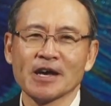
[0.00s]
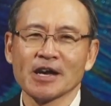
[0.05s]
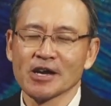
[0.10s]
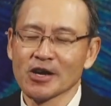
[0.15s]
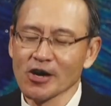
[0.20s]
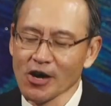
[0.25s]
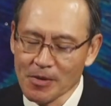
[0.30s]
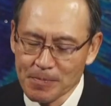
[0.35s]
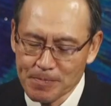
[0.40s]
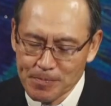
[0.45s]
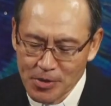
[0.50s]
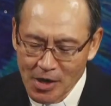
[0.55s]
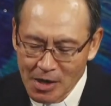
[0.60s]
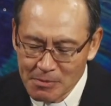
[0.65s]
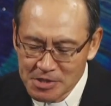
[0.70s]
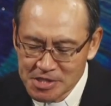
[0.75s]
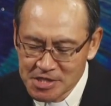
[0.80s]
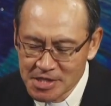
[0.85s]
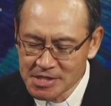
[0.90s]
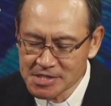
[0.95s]
God
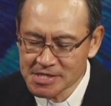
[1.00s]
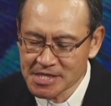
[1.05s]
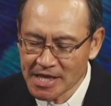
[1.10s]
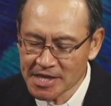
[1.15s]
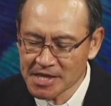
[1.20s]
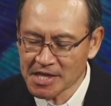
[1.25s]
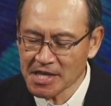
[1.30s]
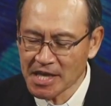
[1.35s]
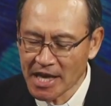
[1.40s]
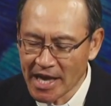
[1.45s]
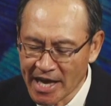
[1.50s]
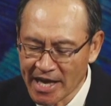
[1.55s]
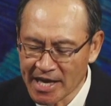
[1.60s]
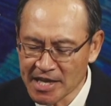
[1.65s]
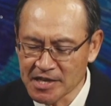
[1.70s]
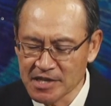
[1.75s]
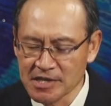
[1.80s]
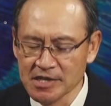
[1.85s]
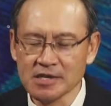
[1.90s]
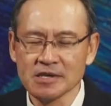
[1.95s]
promises that the
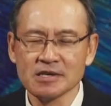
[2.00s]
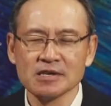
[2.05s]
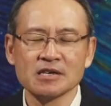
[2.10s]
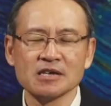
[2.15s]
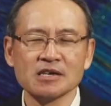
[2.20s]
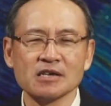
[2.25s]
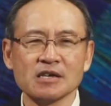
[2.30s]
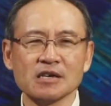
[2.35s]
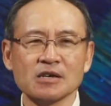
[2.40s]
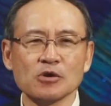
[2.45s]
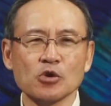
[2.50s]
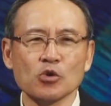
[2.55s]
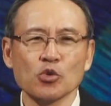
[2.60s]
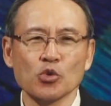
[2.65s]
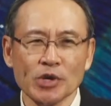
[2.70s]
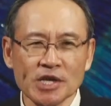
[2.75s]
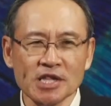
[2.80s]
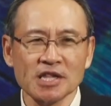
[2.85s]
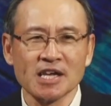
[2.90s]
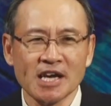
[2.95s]
end
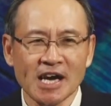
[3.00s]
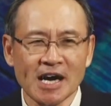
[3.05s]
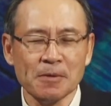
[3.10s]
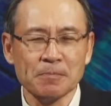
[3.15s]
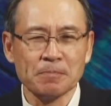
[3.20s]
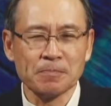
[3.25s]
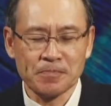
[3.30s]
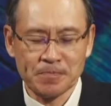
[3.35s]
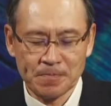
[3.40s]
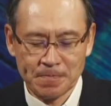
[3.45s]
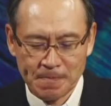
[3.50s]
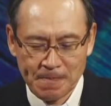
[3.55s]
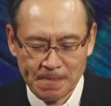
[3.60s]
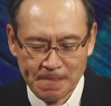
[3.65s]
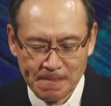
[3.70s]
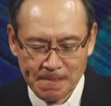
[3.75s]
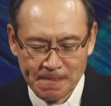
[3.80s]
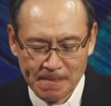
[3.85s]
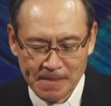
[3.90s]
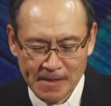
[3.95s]
will come,
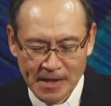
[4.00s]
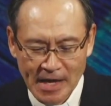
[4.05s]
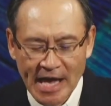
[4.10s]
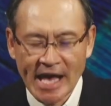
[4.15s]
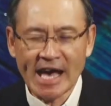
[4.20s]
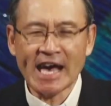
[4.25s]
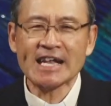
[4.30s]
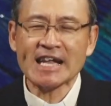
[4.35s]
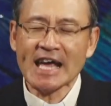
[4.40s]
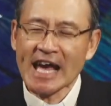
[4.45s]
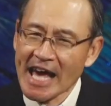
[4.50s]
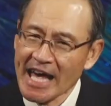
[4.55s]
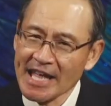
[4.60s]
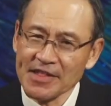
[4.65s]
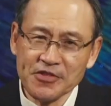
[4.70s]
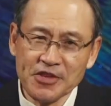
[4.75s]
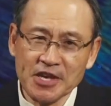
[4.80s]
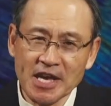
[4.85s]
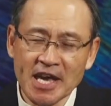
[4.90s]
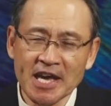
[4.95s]
and at
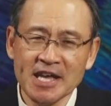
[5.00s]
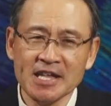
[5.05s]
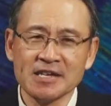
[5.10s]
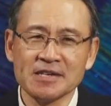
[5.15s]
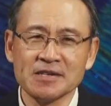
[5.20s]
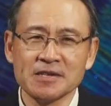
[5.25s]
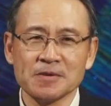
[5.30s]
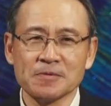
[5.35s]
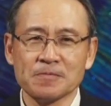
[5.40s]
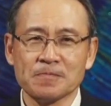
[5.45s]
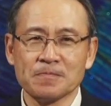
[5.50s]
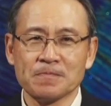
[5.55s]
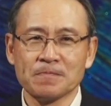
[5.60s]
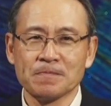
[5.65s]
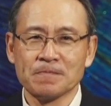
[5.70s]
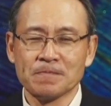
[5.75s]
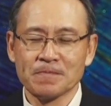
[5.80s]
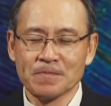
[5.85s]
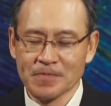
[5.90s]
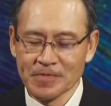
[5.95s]
the end,
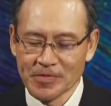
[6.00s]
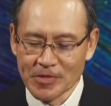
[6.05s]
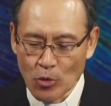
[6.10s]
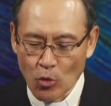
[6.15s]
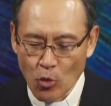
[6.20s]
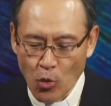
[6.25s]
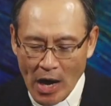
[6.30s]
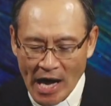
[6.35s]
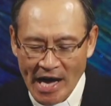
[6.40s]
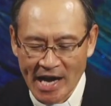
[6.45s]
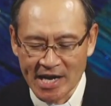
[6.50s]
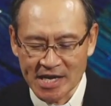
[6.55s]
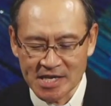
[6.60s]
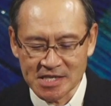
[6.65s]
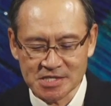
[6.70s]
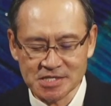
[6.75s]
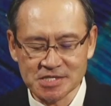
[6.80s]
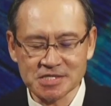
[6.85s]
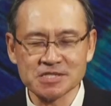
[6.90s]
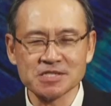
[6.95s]
the
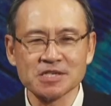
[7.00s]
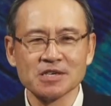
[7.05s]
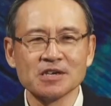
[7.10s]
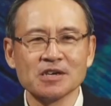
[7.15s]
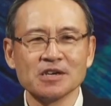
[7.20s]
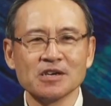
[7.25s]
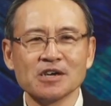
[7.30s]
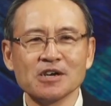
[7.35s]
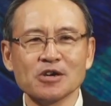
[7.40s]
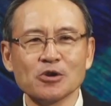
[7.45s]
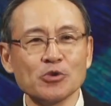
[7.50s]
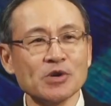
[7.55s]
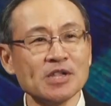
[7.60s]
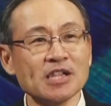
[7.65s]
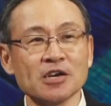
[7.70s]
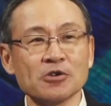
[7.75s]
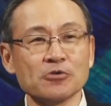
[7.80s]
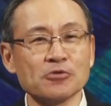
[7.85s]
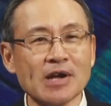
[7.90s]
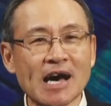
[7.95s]
wise will
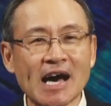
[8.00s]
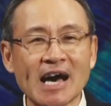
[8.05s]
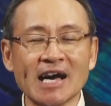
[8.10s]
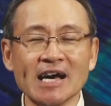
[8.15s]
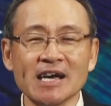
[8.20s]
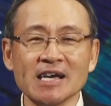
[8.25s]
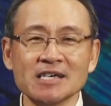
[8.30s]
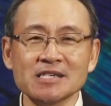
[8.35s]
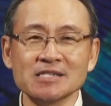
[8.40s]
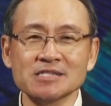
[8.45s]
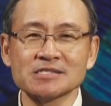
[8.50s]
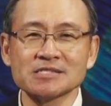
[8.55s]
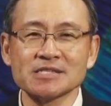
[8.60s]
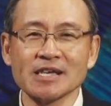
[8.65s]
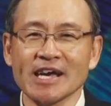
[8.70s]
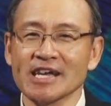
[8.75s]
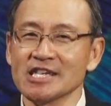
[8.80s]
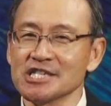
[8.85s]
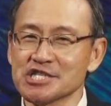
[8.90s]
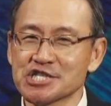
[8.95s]
arise
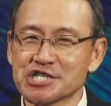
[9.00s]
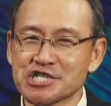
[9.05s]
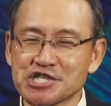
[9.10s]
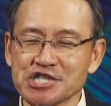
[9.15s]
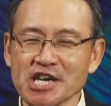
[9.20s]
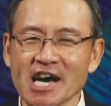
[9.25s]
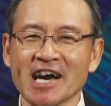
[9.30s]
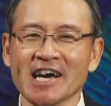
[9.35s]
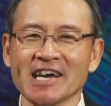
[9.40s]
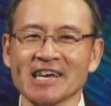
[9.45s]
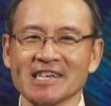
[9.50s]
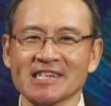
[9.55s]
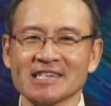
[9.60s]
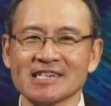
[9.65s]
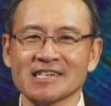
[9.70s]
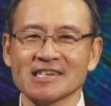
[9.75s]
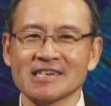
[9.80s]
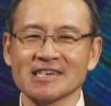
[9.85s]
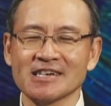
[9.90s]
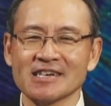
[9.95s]
and
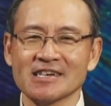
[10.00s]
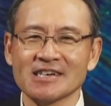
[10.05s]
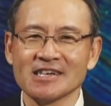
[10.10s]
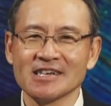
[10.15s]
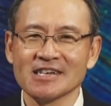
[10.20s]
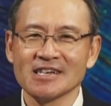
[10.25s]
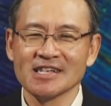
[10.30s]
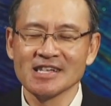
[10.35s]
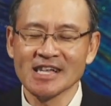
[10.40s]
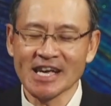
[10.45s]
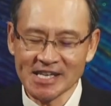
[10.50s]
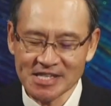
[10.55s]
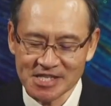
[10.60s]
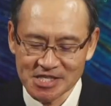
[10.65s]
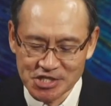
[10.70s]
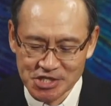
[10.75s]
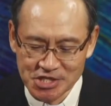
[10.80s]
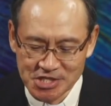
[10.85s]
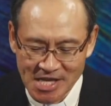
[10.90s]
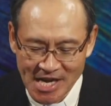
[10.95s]
shine like the
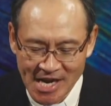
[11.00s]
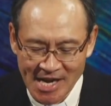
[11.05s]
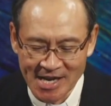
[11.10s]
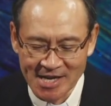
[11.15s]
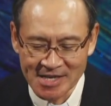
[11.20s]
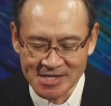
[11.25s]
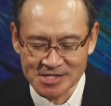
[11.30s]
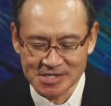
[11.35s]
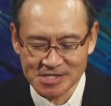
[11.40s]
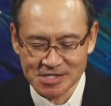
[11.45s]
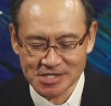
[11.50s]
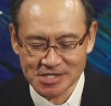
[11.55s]
stars